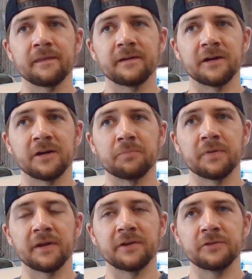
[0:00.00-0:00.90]

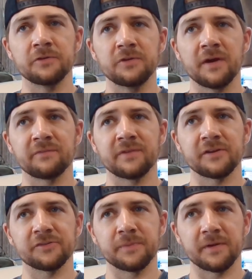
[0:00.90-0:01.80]
But I do have an
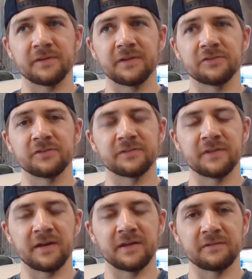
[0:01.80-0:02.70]
expectation
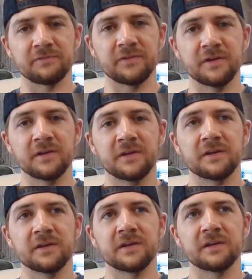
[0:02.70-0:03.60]
that
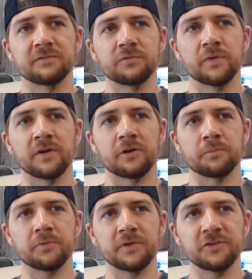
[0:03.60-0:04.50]
if we are
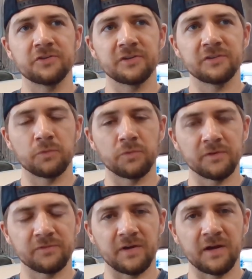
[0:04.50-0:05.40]
preaching the
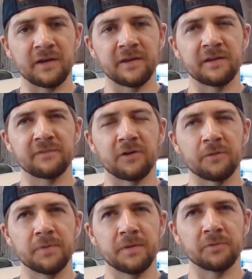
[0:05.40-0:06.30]
Word of God, and if our
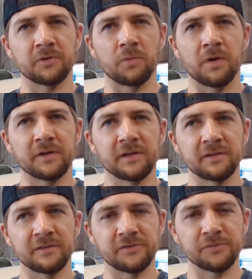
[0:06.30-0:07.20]
people are walking
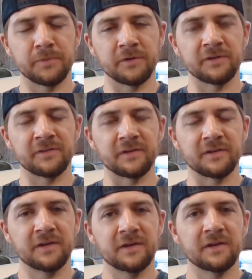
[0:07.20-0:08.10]
in the Spirit,
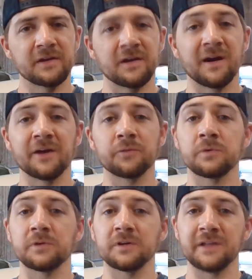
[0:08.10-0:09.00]
then God
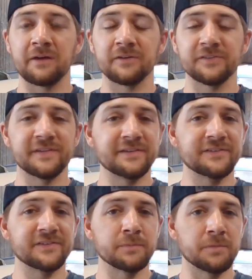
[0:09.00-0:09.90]
will allow
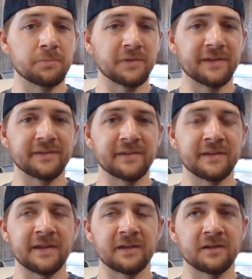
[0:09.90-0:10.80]
seeds to be planted,
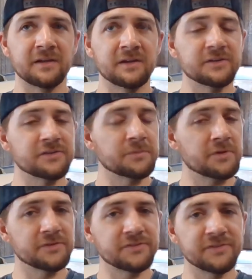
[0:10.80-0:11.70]
and some of
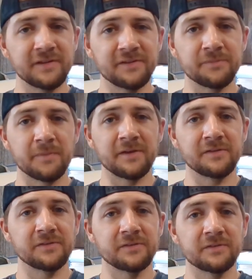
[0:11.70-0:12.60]
those seeds
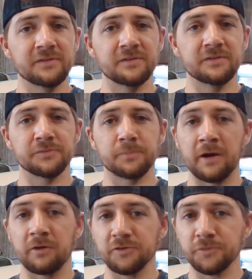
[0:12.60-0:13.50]
may
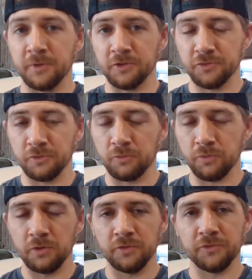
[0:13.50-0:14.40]
sprout spiritual
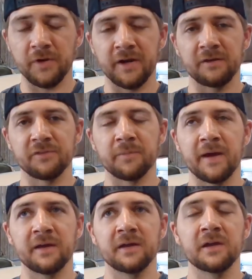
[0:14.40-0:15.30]
growth right off the
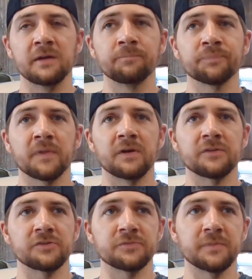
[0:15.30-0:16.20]
bat.
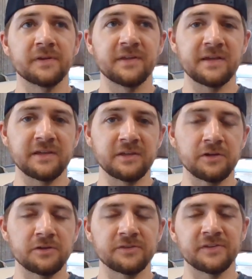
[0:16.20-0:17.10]
Others may take
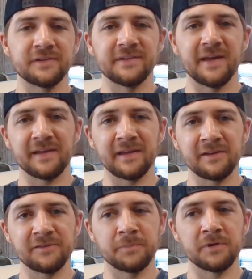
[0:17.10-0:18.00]
years and
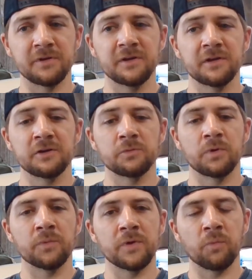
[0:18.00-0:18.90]
decades, but
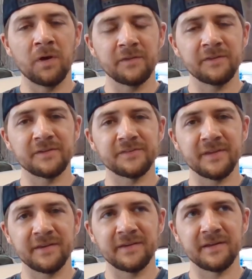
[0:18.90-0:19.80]
what we want this
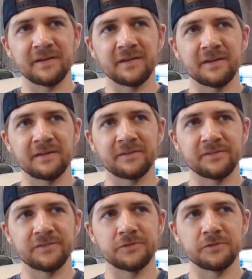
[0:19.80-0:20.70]
Sunday
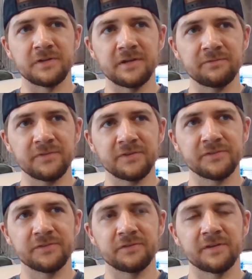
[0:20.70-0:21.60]
is to give the
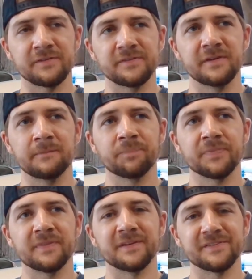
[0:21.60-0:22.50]
students
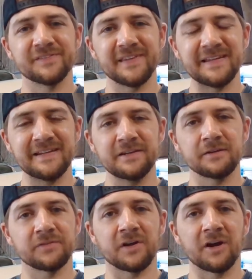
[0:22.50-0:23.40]
the seed
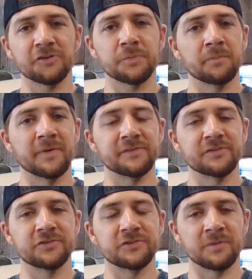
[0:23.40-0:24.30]
of the gospel
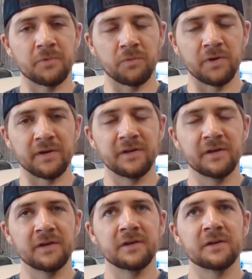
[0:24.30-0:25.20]
message, number one.
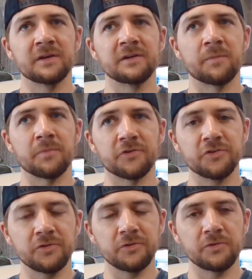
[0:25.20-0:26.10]
Number
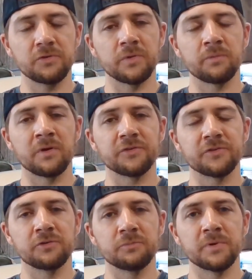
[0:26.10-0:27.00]
two, we want
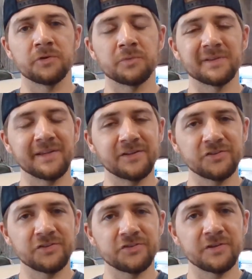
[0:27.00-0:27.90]
to build
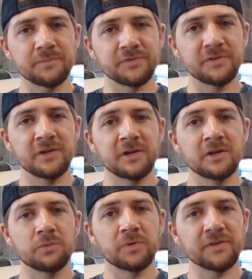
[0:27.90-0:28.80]
relationships
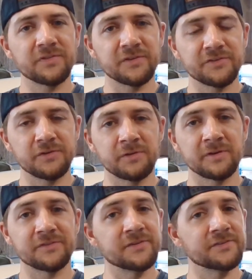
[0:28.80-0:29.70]
with the
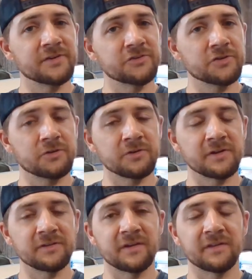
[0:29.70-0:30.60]
students to such a
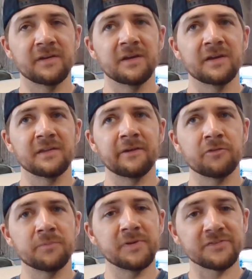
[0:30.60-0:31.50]
degree that they
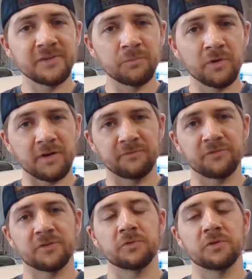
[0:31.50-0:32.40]
would be somewhat
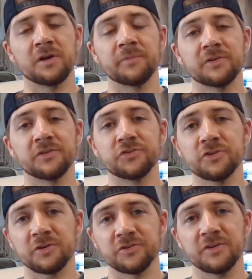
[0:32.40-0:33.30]
comfortable coming to
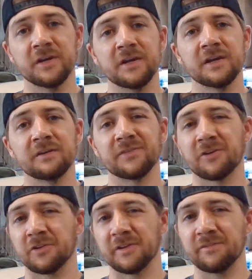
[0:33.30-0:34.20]
church if they
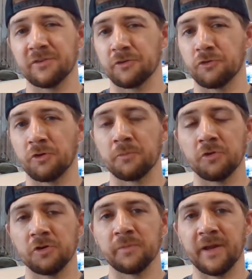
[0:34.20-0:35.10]
were to leave their dorm
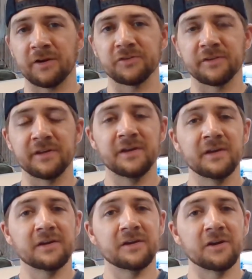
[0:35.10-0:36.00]
room and actually
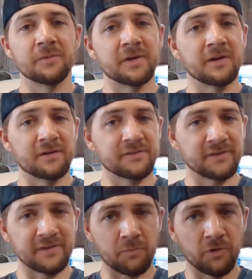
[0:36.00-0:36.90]
come in on a
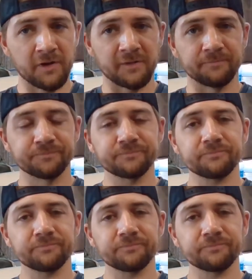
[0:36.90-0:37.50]
Sunday morning.